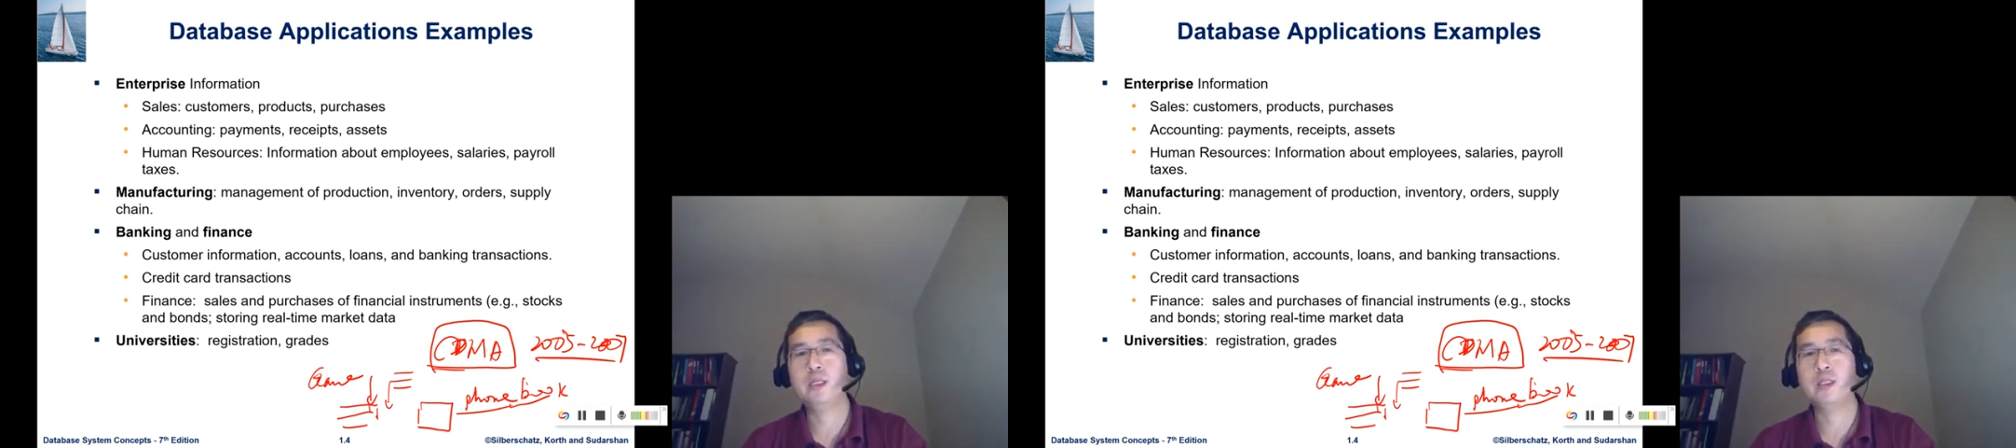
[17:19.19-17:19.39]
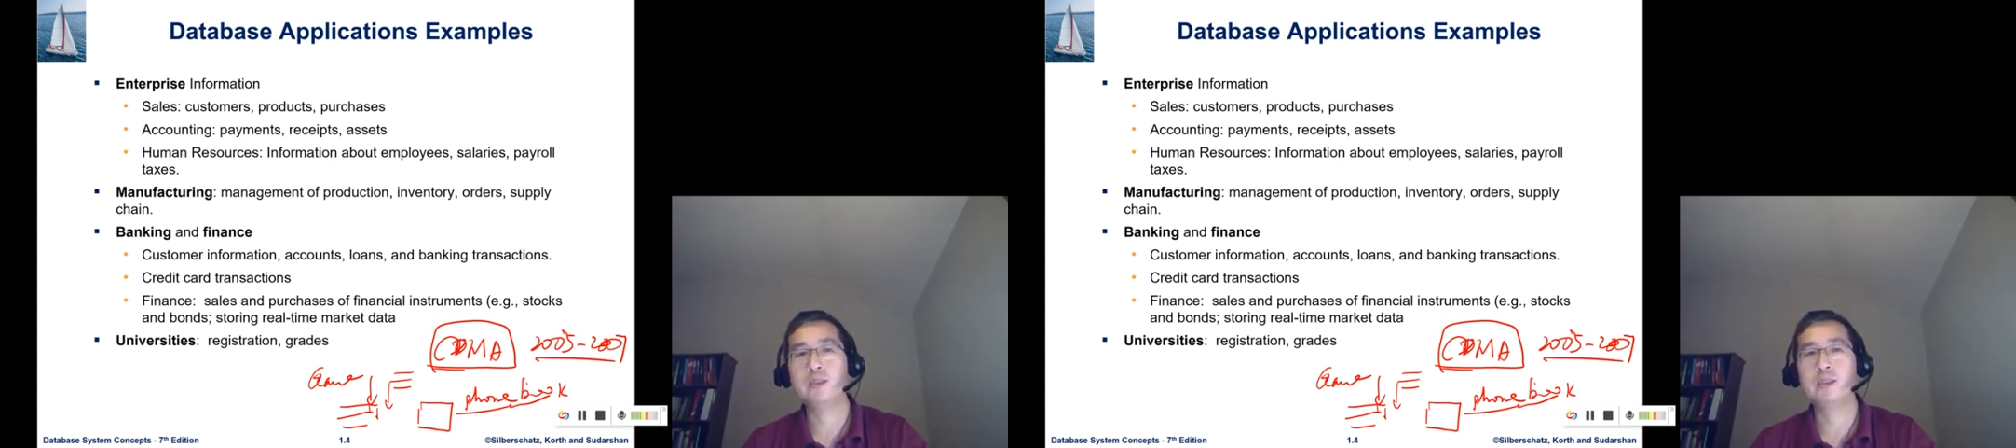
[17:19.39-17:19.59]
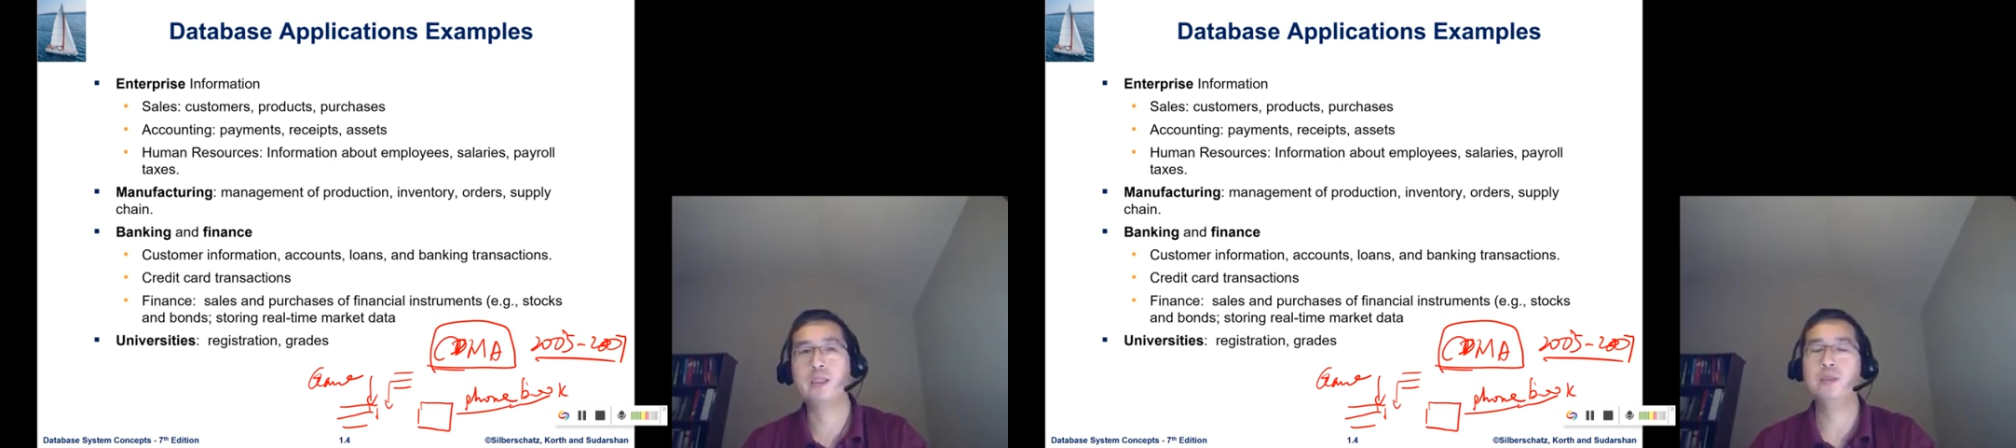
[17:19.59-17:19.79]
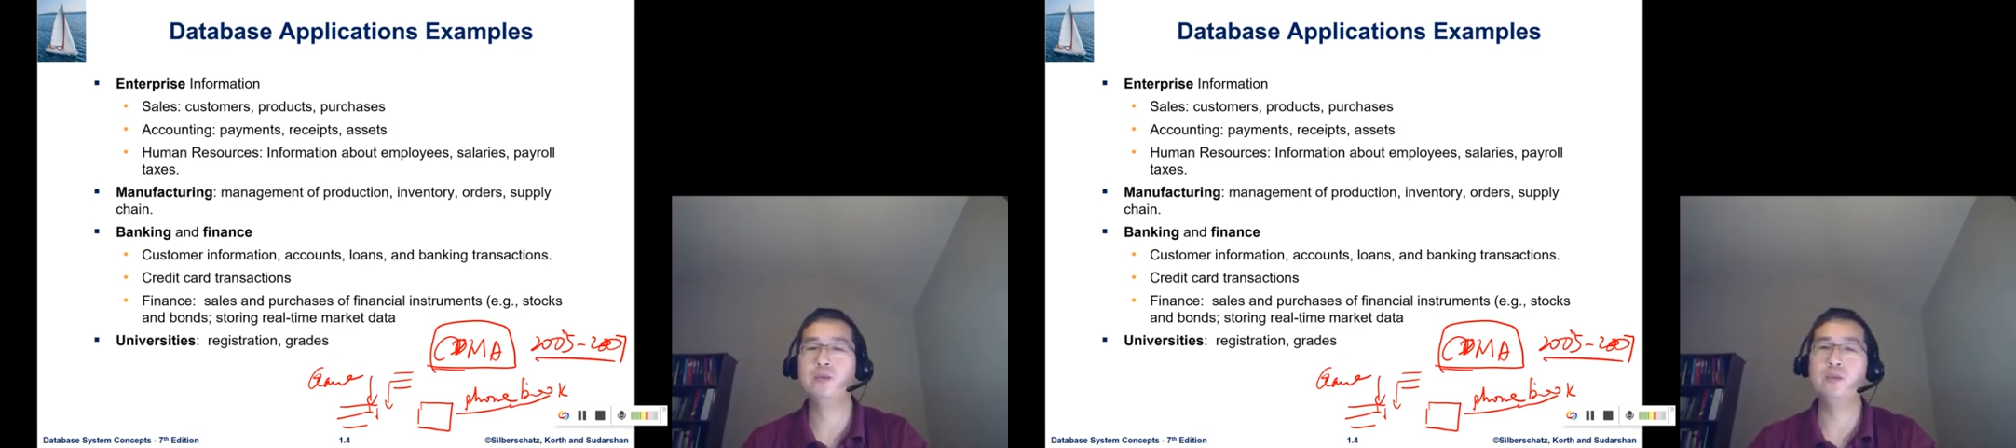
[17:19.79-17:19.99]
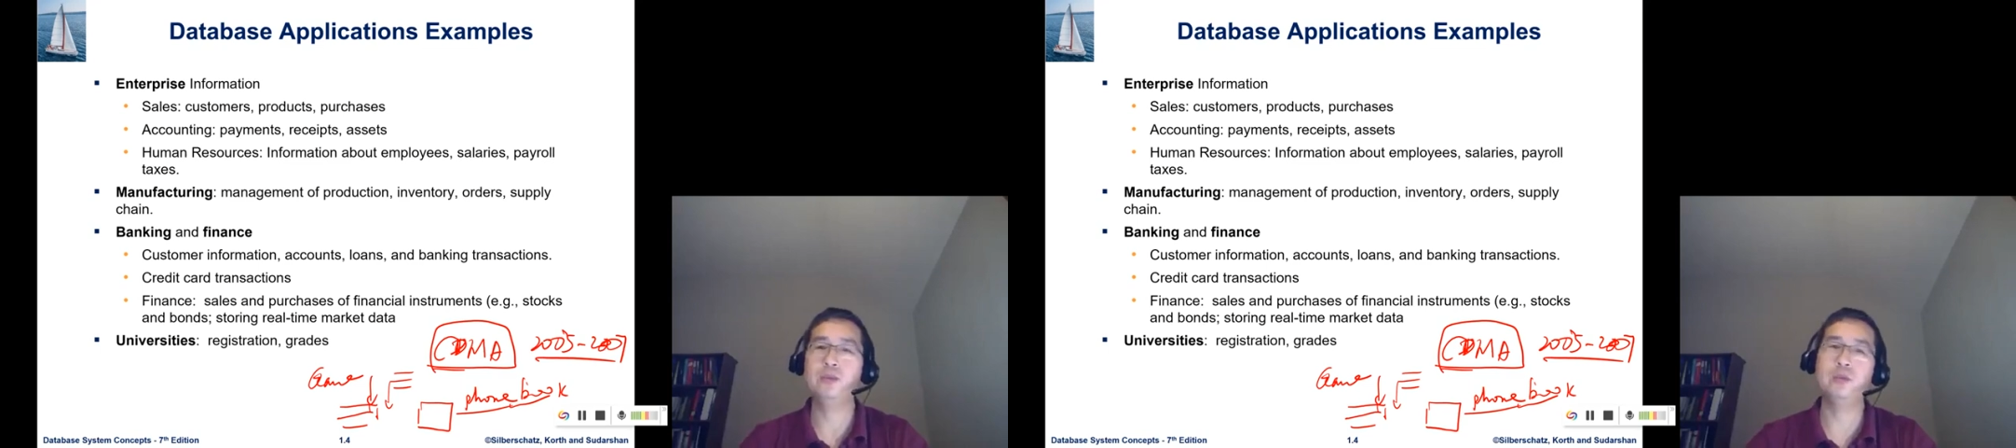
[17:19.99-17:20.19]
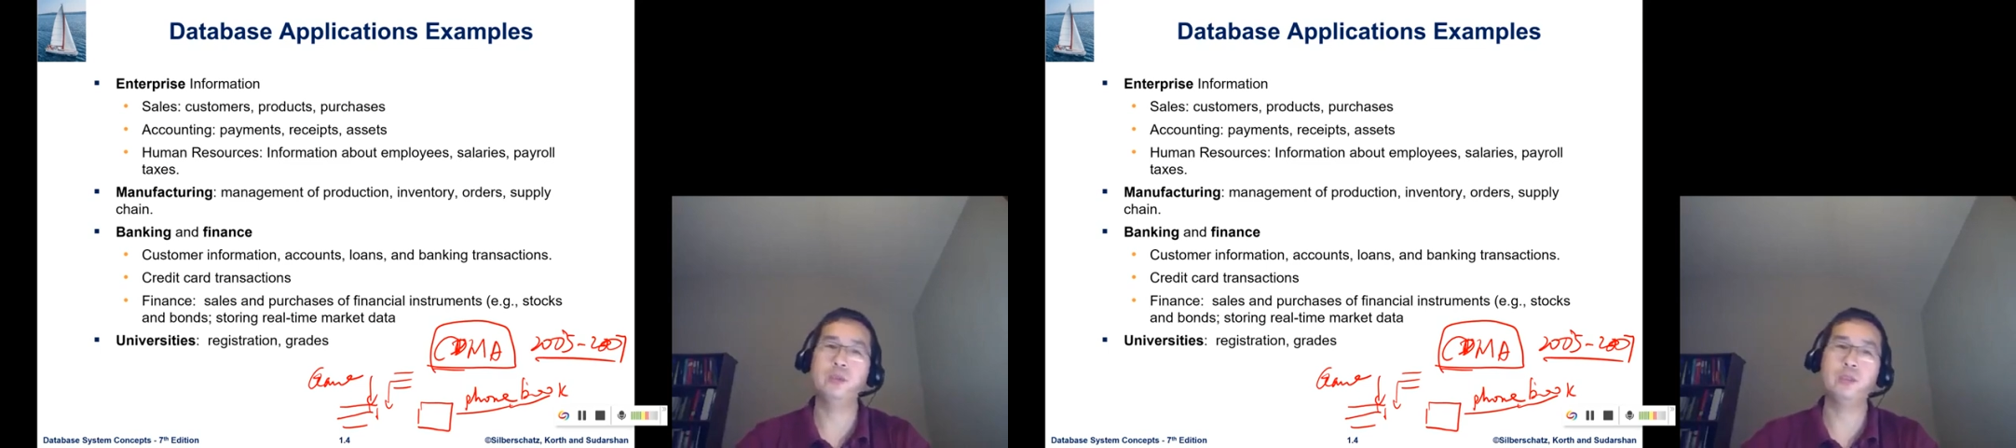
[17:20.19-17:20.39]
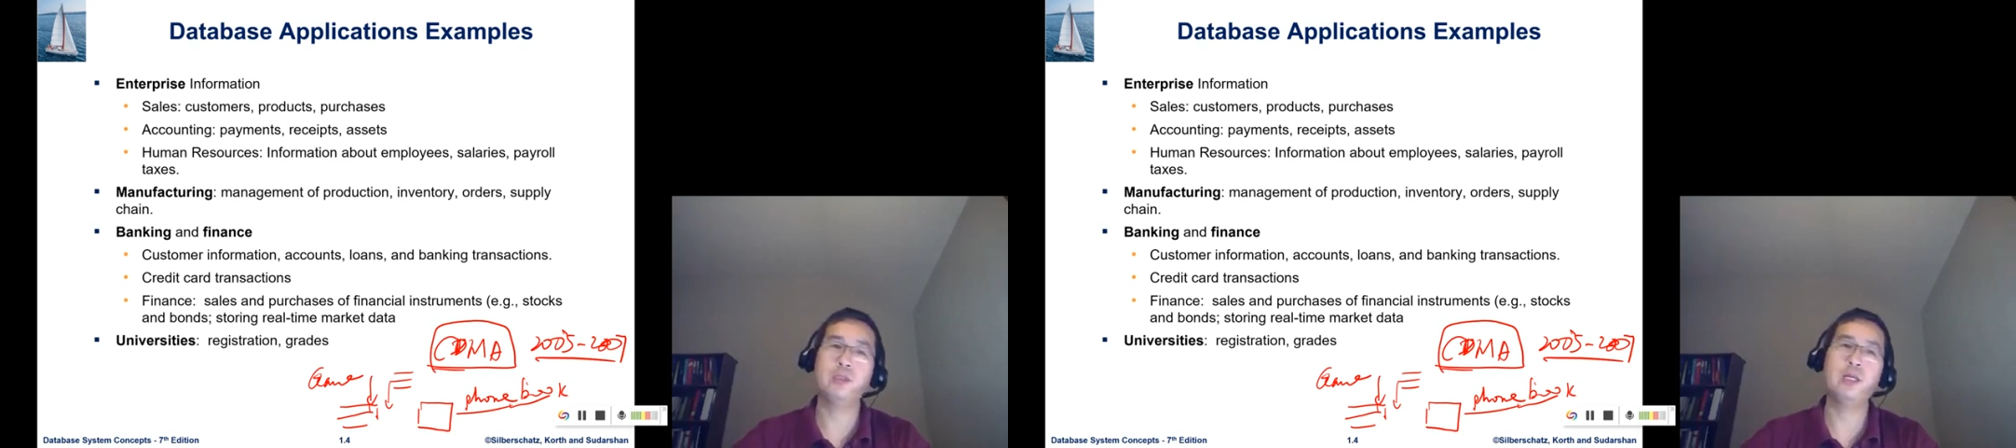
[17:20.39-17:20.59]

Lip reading: buy product